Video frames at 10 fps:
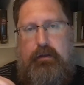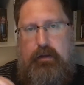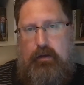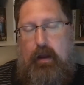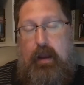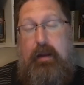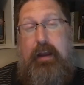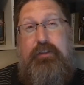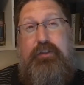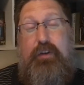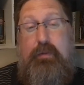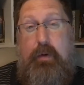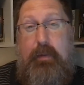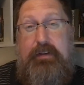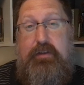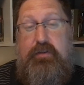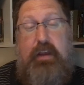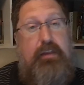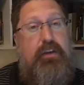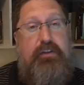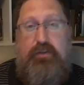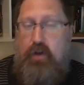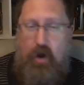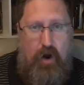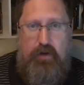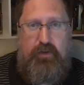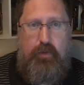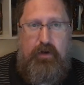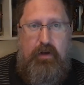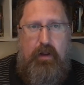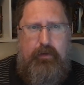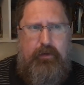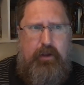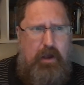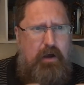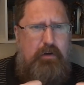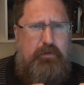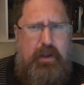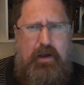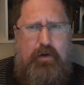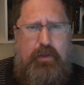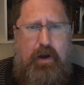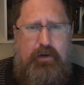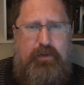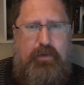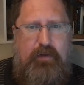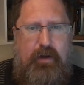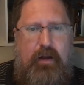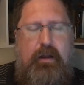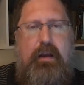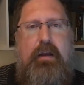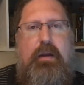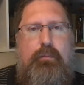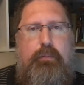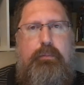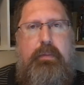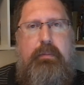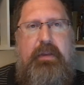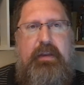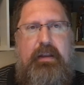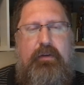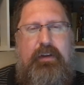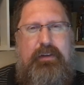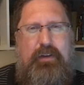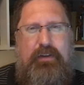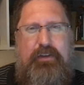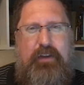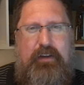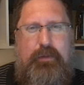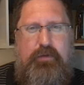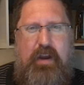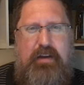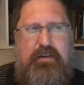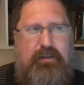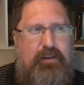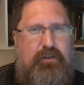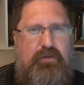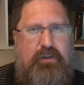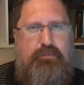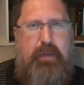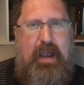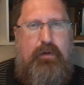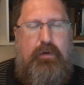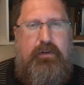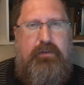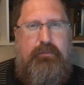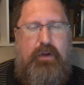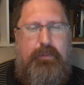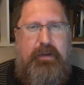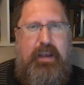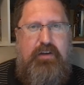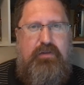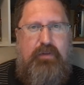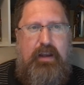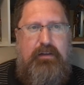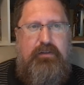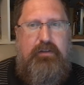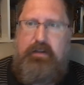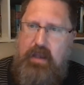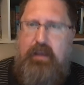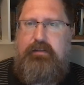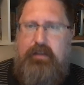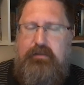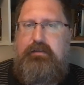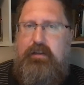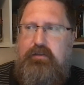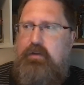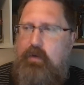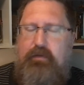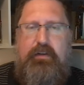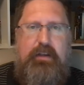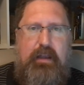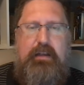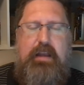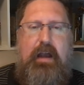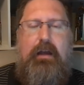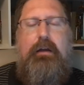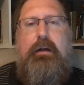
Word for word: you know, I, I, still remember my teacher saying, This is the hardest one of all. I was like, Oh no, the hardest one of all. But then I was like, No, this is like subtraction. This is just backwards multiplication, right? And she's like, Yes, that's that's a good way of looking at it. Yeah.